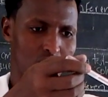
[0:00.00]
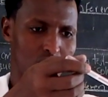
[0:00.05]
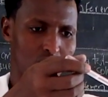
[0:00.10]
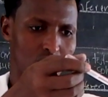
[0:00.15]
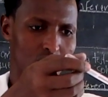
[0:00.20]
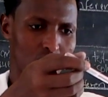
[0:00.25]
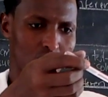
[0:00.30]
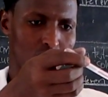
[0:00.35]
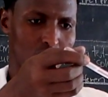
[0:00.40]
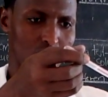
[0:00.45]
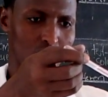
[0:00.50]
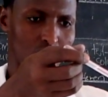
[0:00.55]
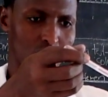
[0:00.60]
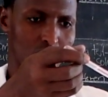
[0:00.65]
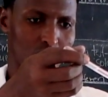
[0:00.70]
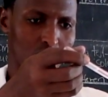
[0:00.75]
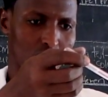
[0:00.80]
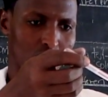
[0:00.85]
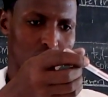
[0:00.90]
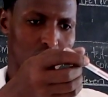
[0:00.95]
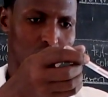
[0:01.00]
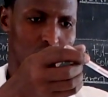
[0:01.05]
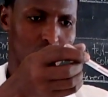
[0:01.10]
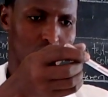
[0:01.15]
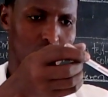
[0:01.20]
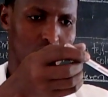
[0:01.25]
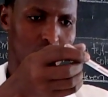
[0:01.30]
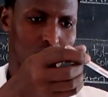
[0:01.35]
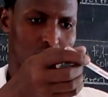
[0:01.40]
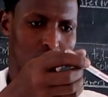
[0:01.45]
2,
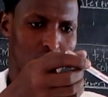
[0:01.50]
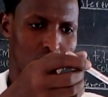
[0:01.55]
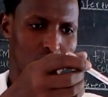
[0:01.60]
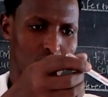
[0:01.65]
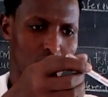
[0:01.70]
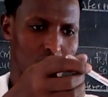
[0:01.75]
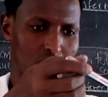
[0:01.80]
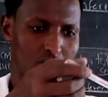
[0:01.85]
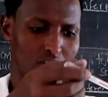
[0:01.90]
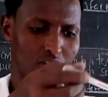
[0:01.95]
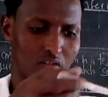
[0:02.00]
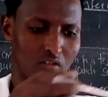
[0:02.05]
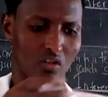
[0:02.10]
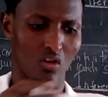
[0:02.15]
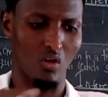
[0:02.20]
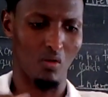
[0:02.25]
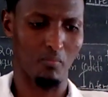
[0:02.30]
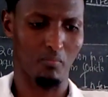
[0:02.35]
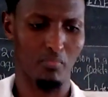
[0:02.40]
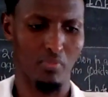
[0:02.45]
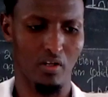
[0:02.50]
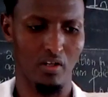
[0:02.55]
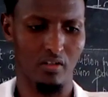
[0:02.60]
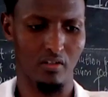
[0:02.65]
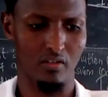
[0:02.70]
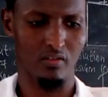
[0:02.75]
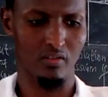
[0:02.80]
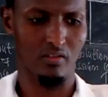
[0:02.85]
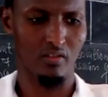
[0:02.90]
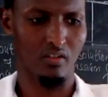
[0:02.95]
3 drop.
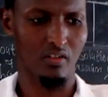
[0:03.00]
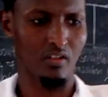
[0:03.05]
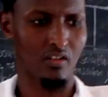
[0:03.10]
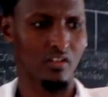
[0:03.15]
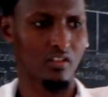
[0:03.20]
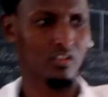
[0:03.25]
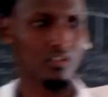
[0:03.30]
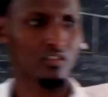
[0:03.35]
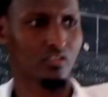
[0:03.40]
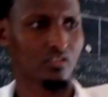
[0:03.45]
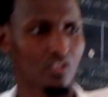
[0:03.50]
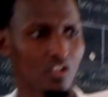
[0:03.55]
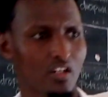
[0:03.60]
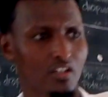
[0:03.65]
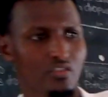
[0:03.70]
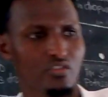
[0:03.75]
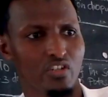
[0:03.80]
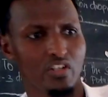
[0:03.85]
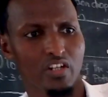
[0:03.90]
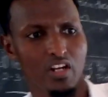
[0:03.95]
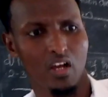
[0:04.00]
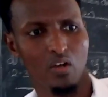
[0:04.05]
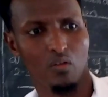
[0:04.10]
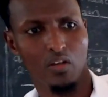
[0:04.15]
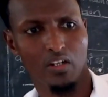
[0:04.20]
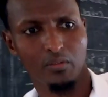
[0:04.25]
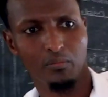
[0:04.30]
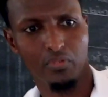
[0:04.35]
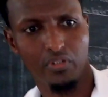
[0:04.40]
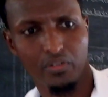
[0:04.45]
So you see now
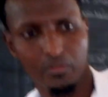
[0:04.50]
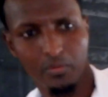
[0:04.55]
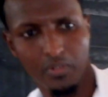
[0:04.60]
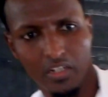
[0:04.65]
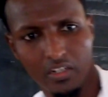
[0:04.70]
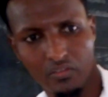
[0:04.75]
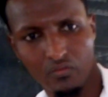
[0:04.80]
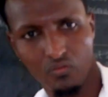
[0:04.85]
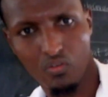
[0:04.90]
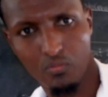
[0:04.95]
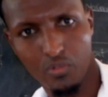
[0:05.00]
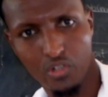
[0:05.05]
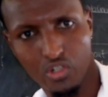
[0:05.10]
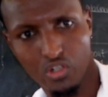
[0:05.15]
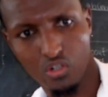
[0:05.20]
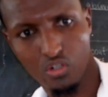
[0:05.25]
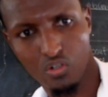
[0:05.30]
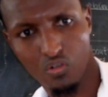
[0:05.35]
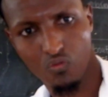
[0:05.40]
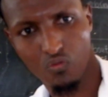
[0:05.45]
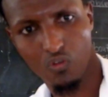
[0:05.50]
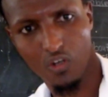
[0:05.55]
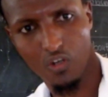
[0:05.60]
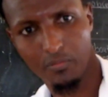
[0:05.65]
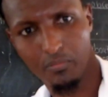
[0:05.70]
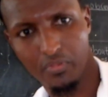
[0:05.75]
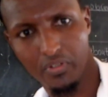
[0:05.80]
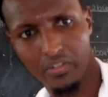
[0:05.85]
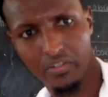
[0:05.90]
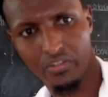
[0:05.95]
white precipitate, formation of
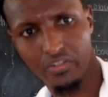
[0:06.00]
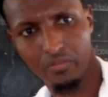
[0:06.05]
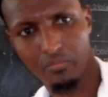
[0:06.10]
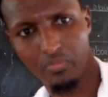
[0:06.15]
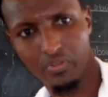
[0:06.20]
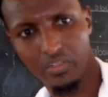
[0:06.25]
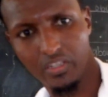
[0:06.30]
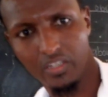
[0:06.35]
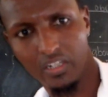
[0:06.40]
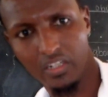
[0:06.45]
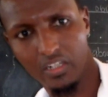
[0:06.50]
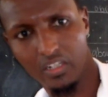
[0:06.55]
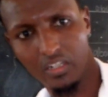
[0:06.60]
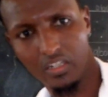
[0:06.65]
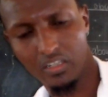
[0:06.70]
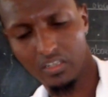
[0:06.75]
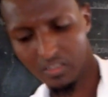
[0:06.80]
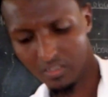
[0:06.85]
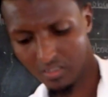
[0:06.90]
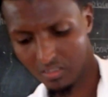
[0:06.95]
white precipitate,